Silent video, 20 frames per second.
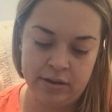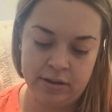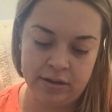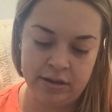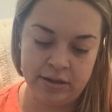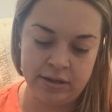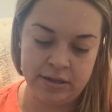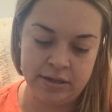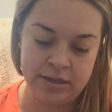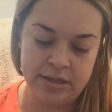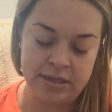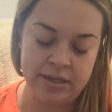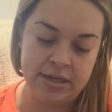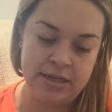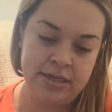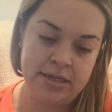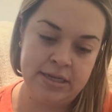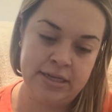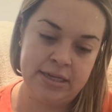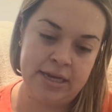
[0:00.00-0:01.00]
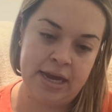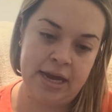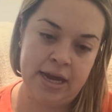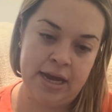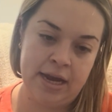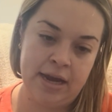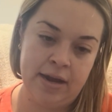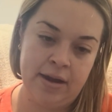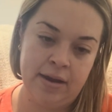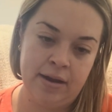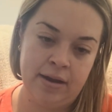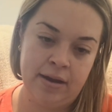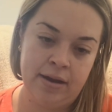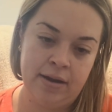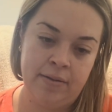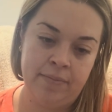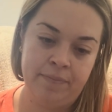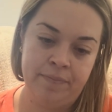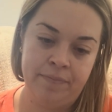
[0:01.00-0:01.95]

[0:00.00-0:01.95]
this is the same.